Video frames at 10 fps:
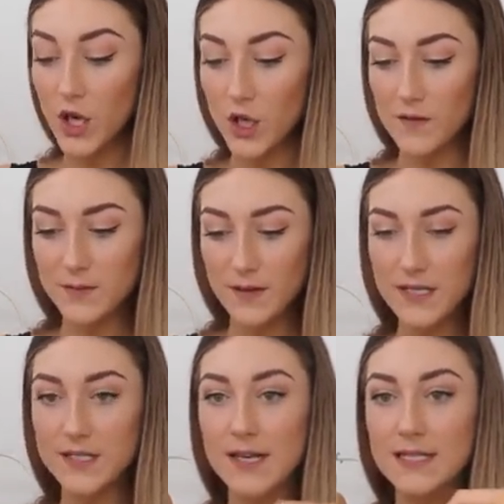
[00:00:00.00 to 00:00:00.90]
Got this one
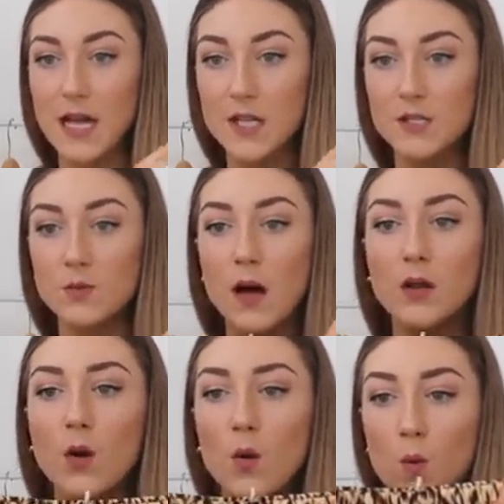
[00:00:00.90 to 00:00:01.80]
in a size large as
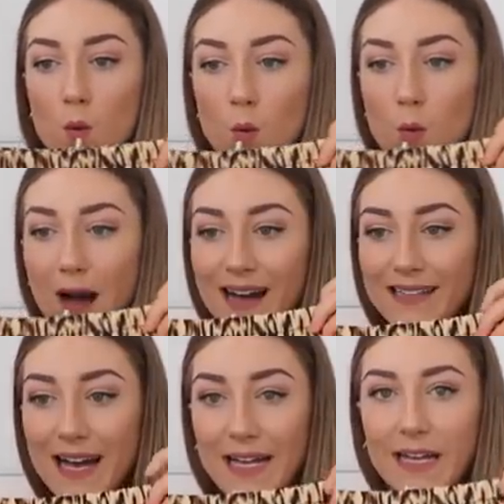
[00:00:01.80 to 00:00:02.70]
well. Ooh, I
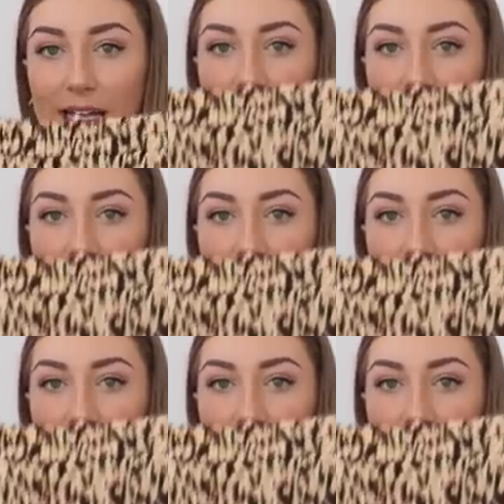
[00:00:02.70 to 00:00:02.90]
like